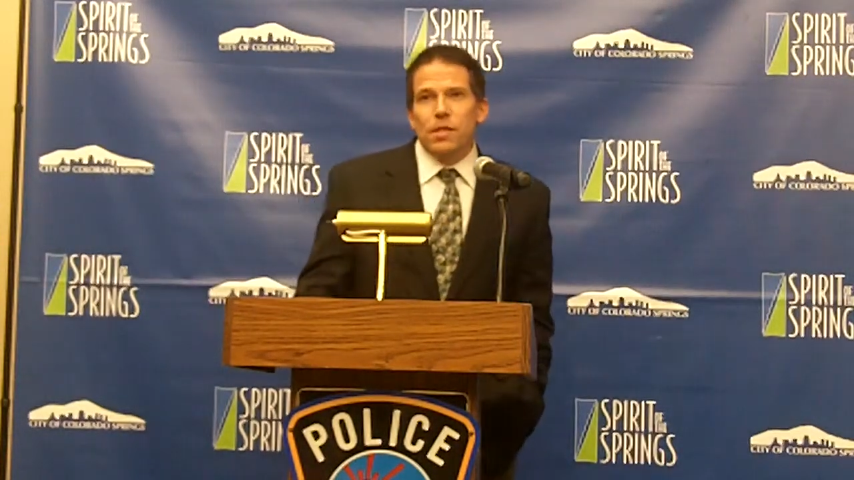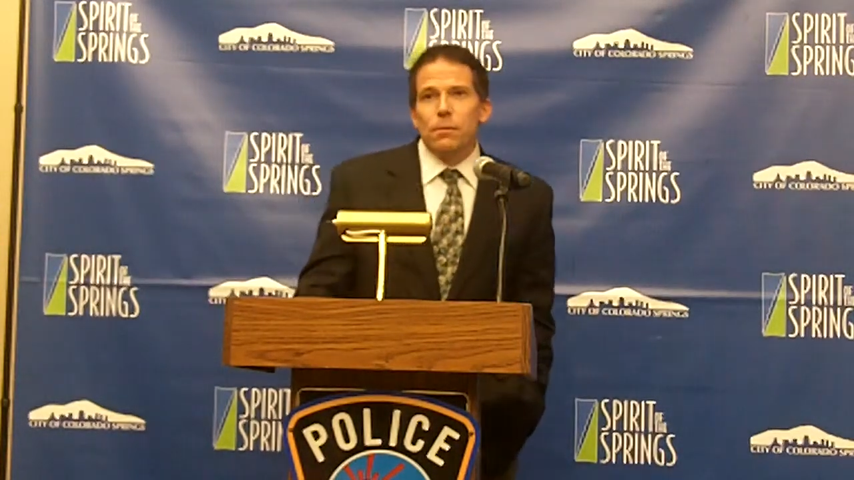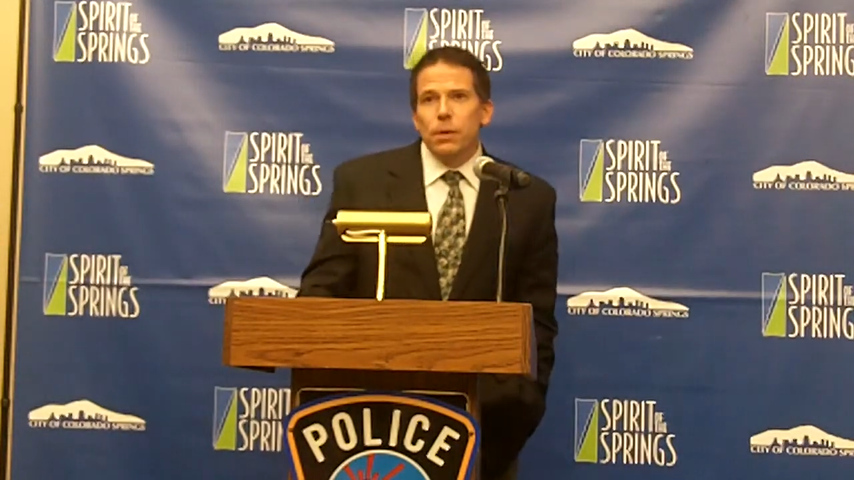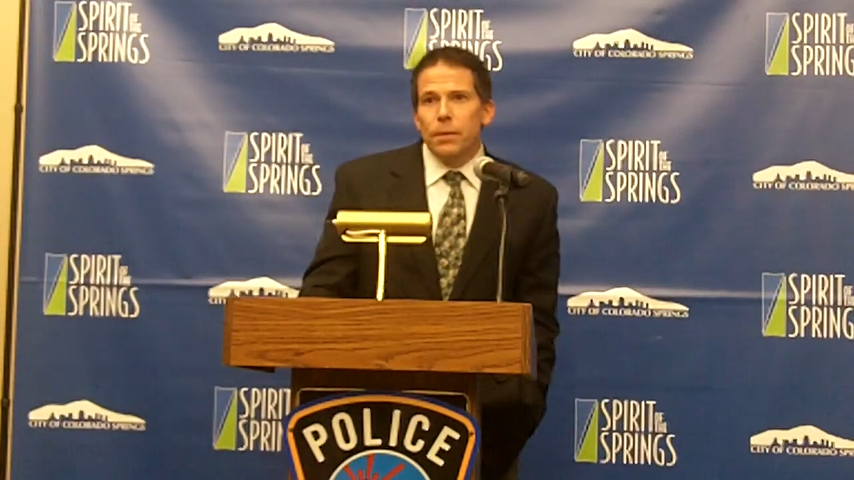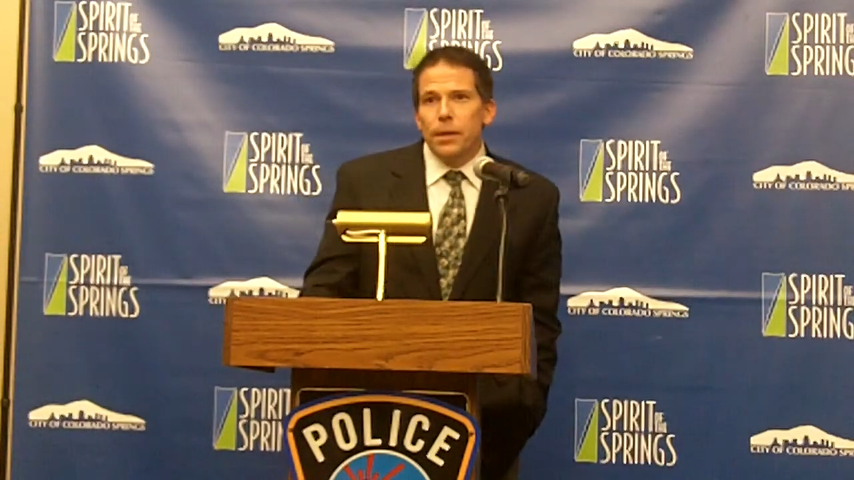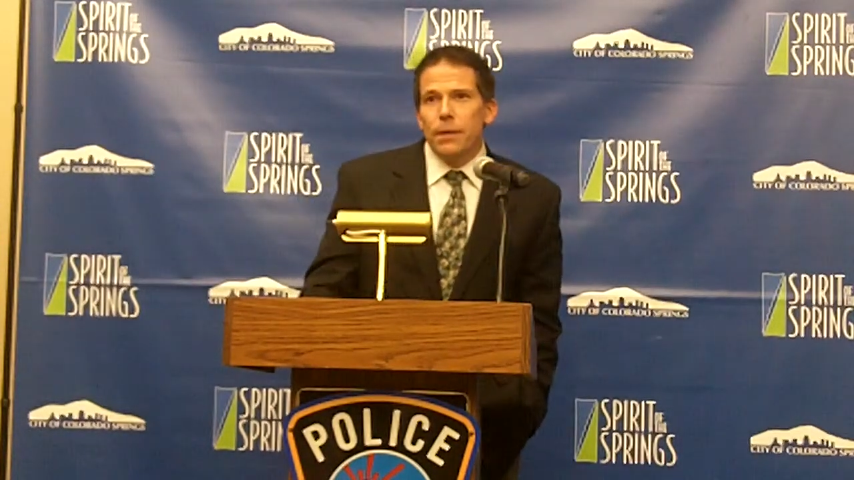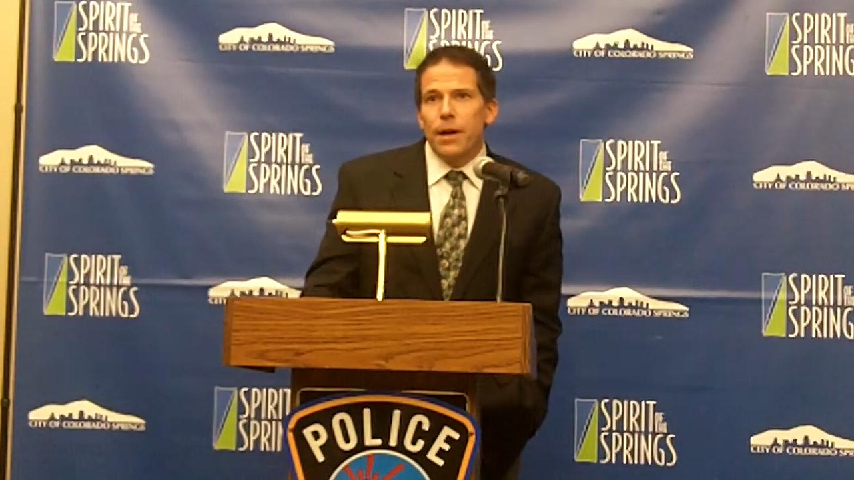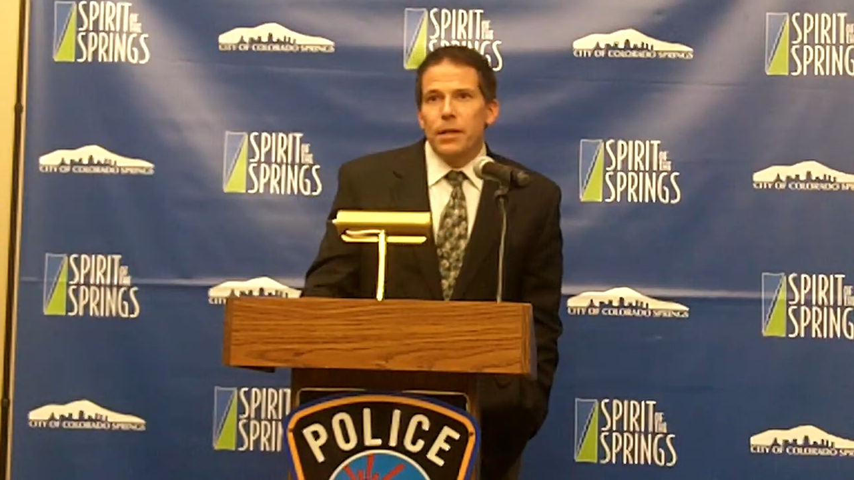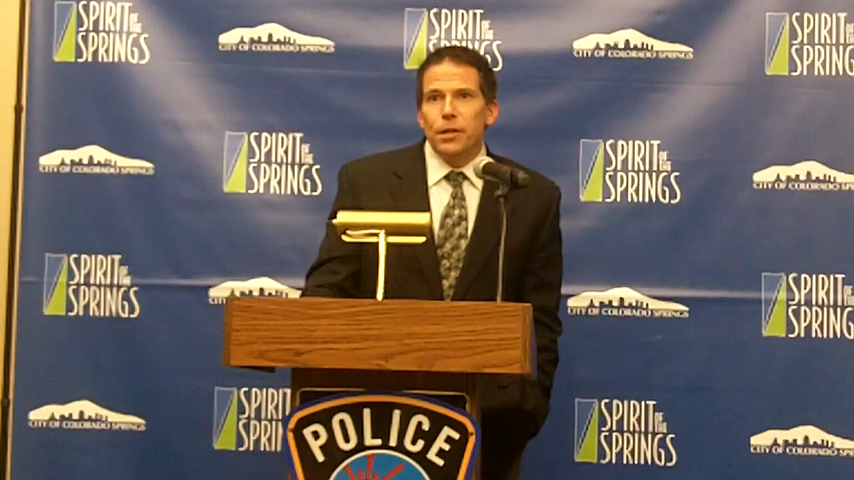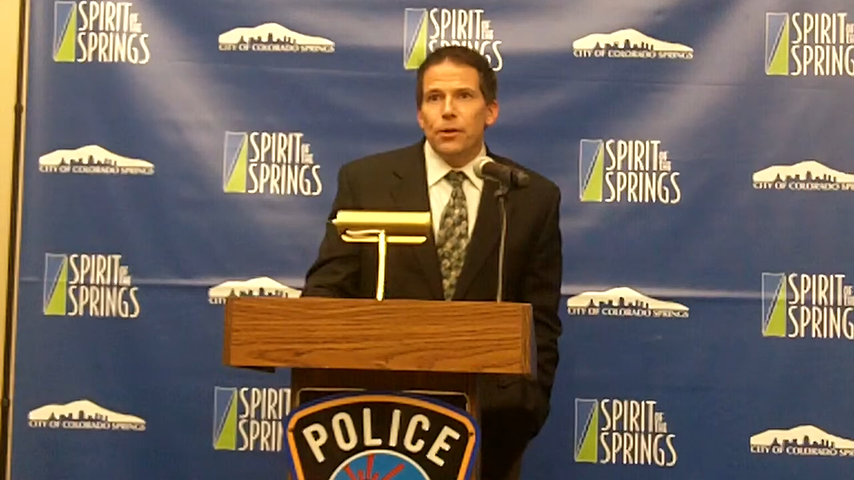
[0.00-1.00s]
implemented
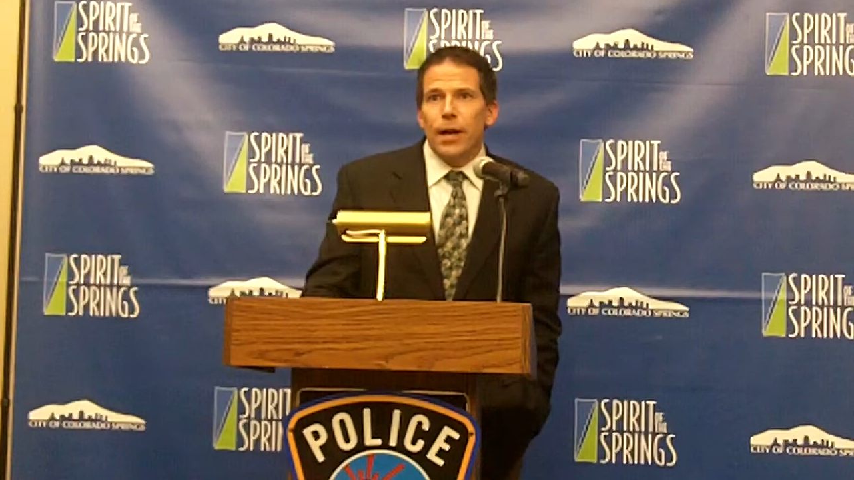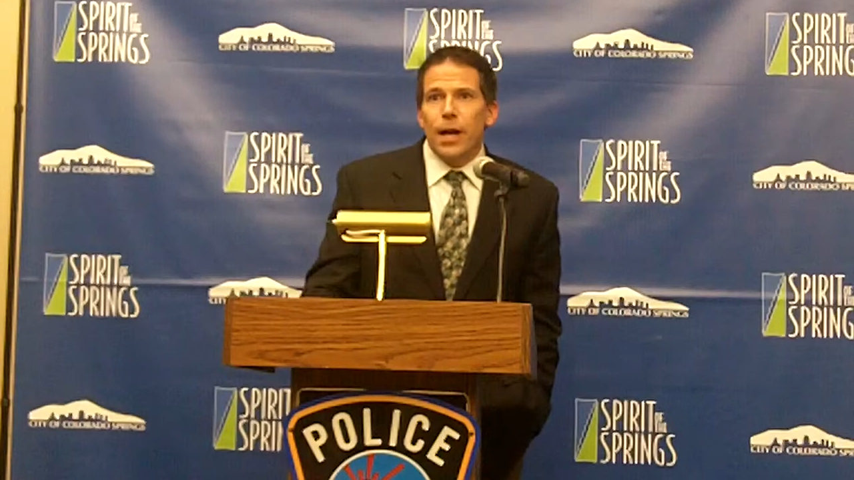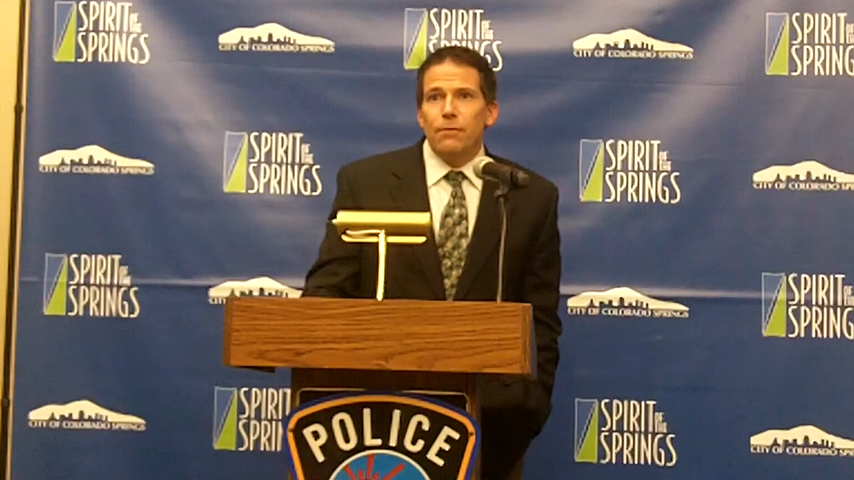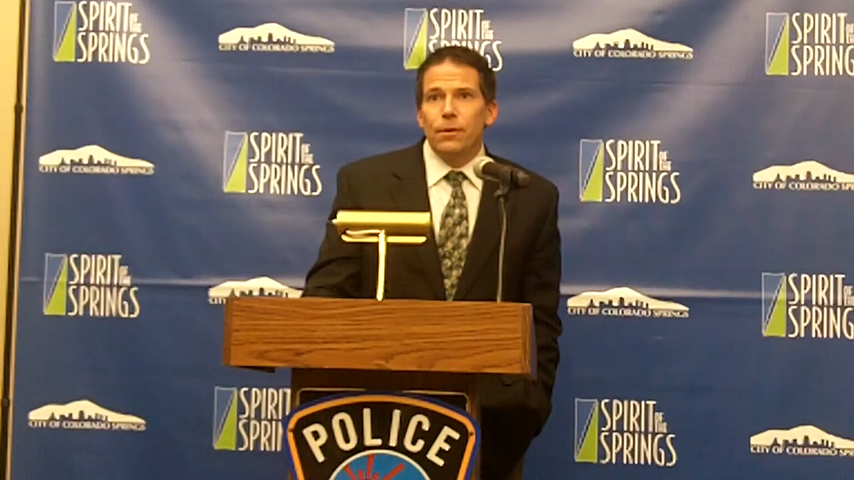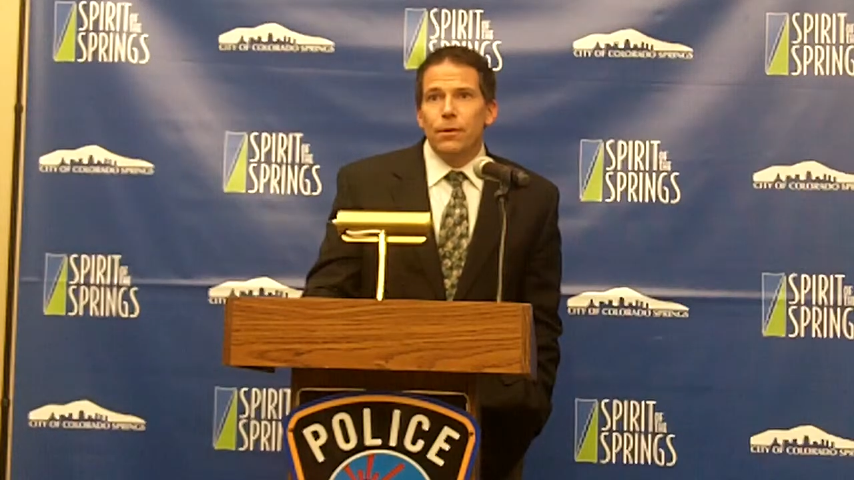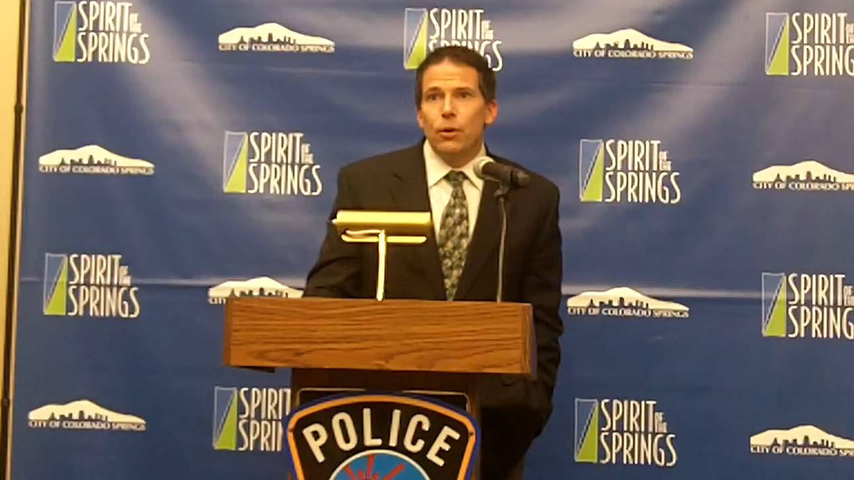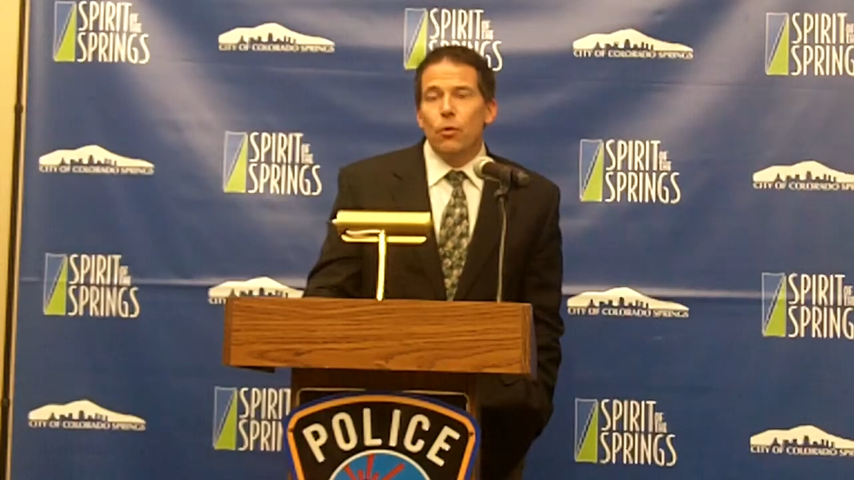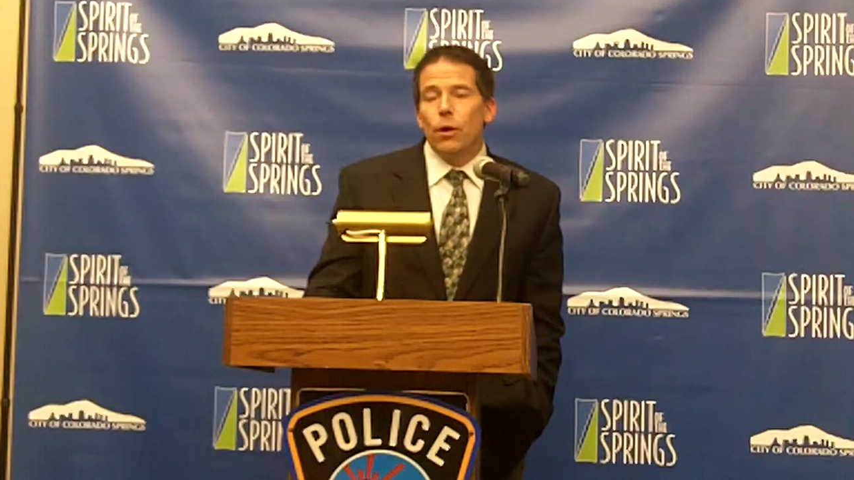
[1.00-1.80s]
about 1.5 years ago,